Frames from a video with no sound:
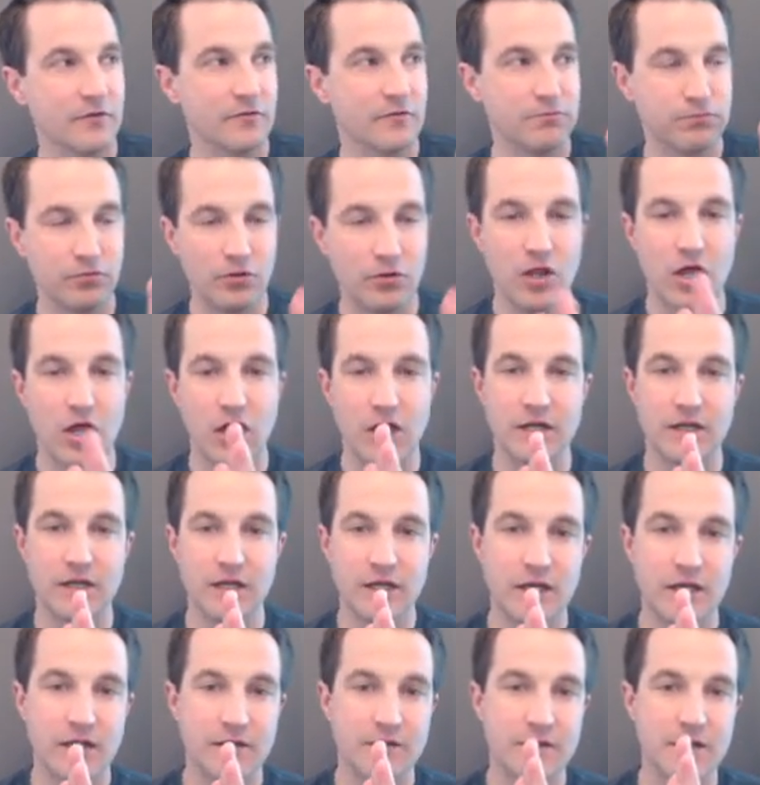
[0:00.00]
of blood
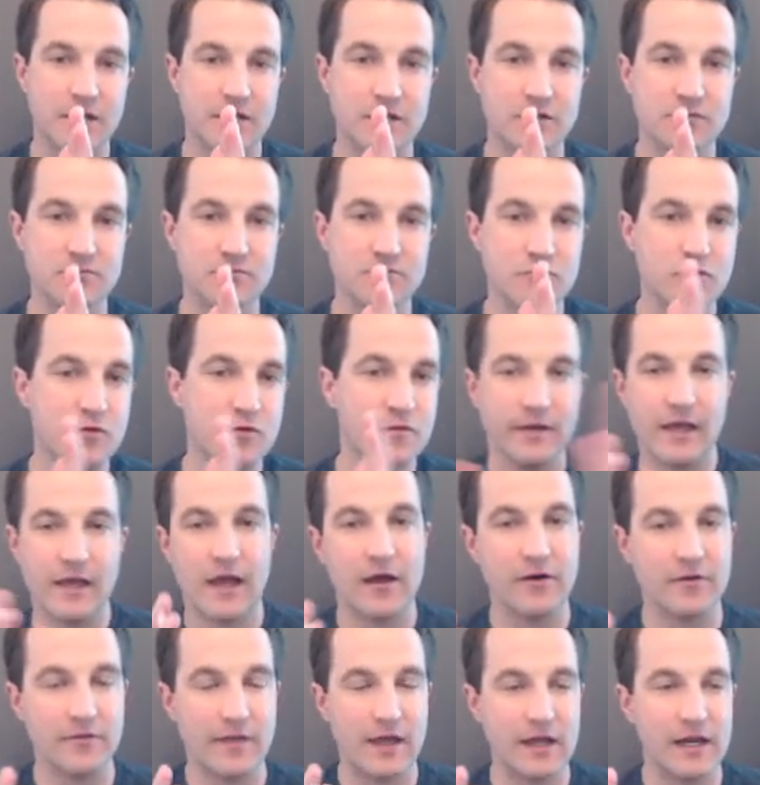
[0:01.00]
that is moving
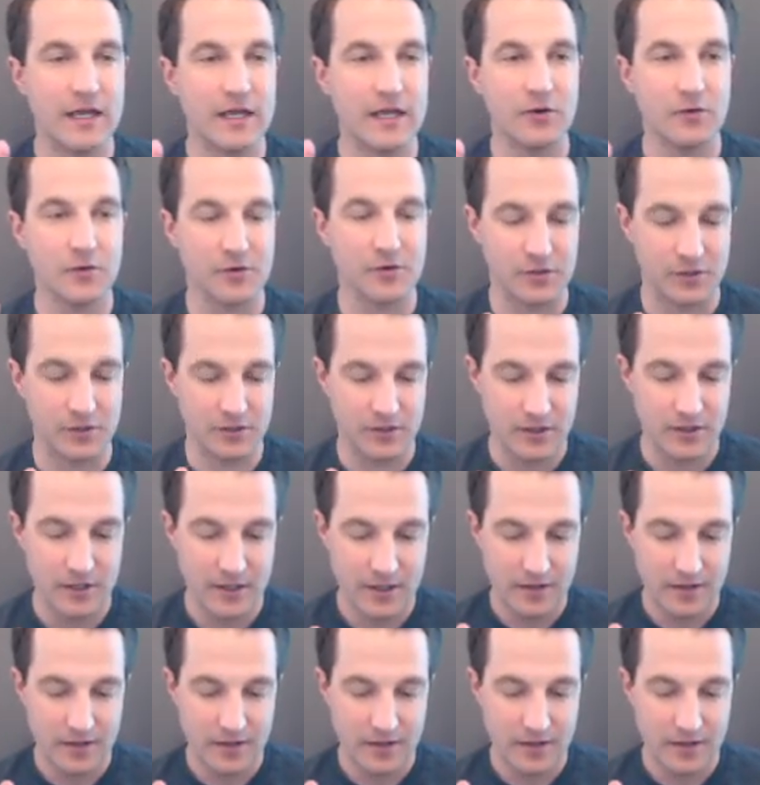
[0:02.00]
out of that aorta,